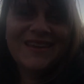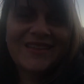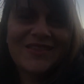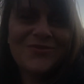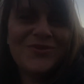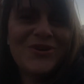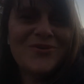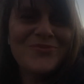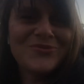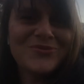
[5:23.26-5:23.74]

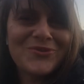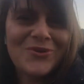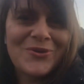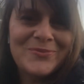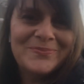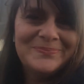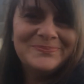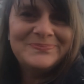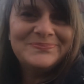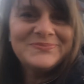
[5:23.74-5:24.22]
It's where I'm
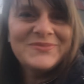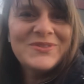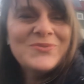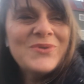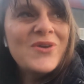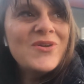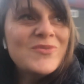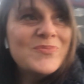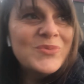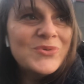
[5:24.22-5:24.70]
from. It's
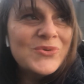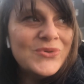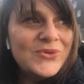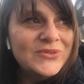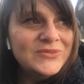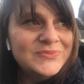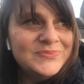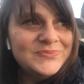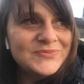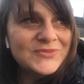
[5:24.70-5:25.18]
where I was
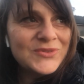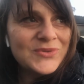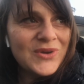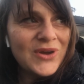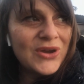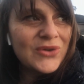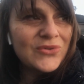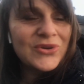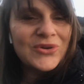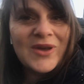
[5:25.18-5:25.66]
born. It's
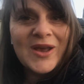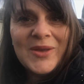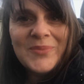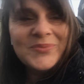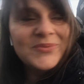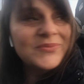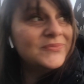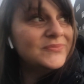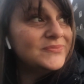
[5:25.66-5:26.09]
where I grew up.